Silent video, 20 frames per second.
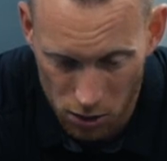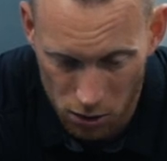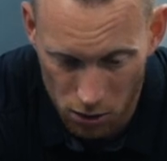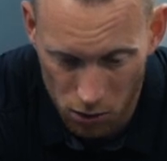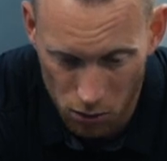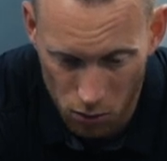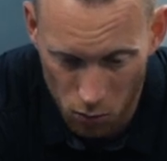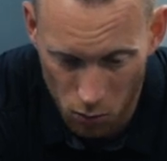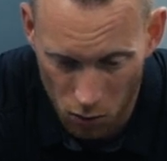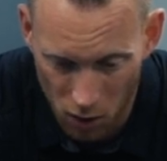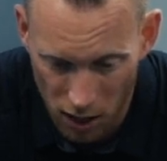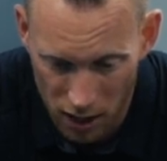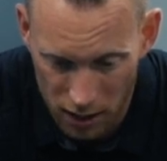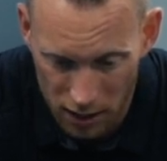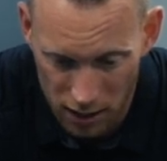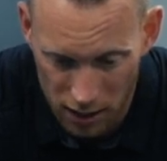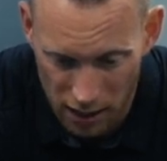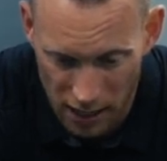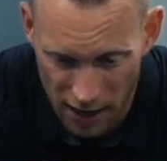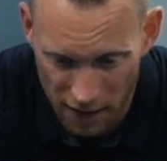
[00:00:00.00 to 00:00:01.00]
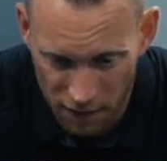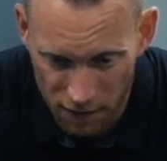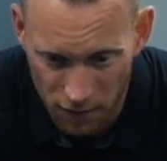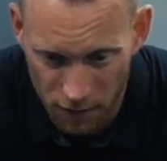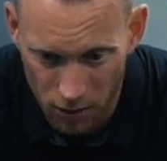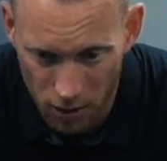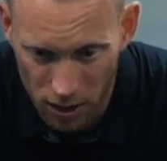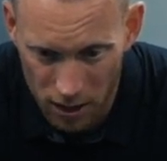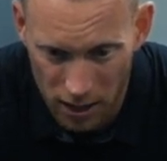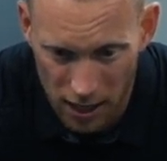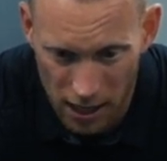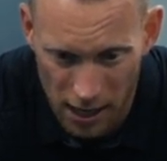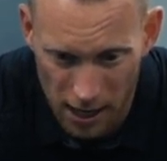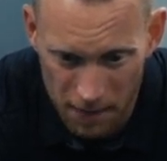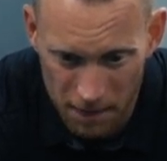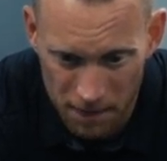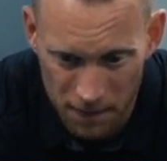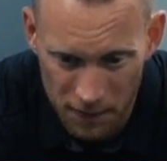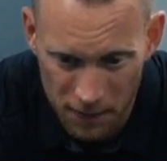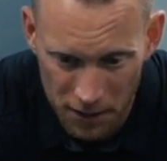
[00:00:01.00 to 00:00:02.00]
two, one. Left foot
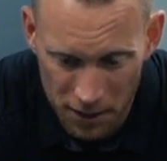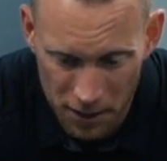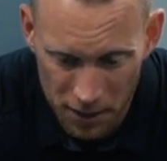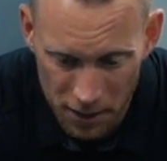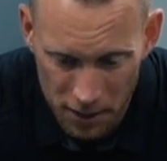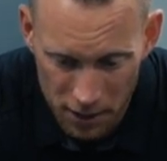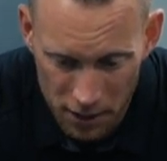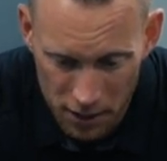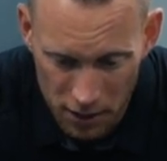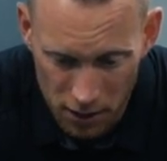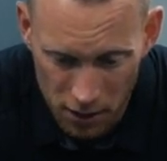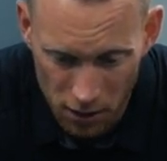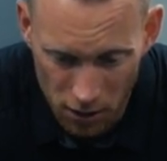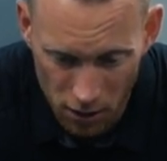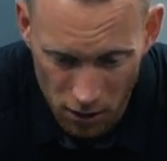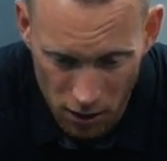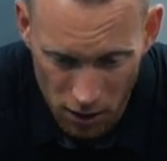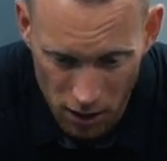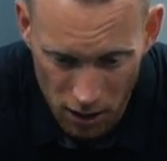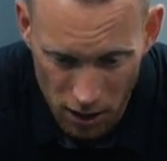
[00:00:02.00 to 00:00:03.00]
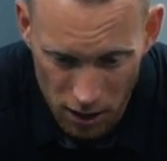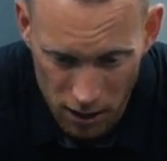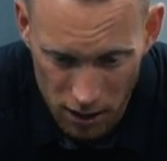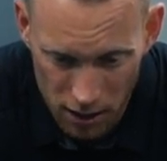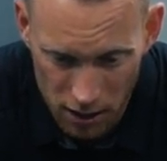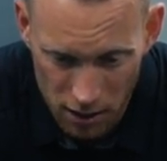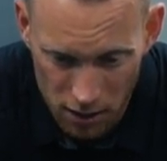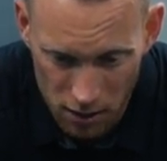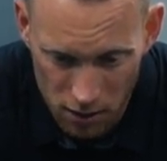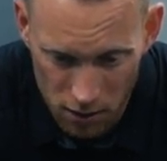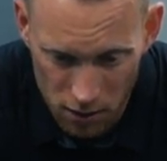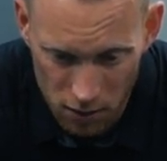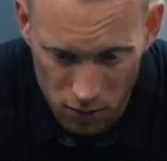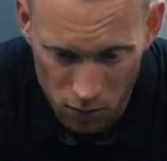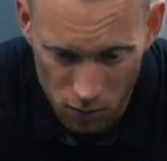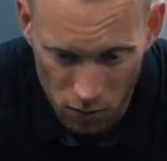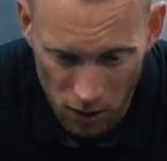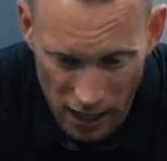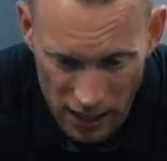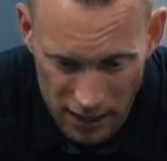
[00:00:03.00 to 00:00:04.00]
up. Good.
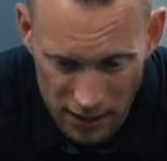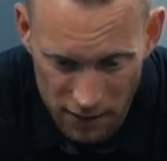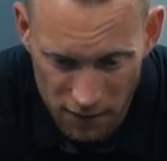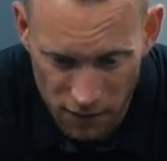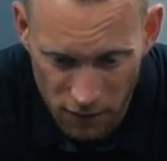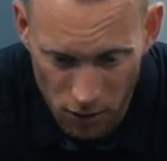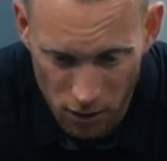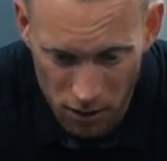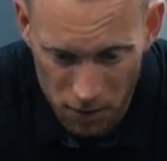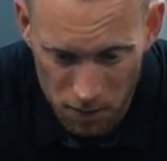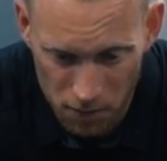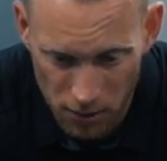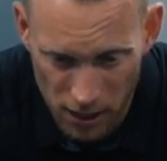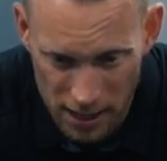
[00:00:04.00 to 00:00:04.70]
Right foot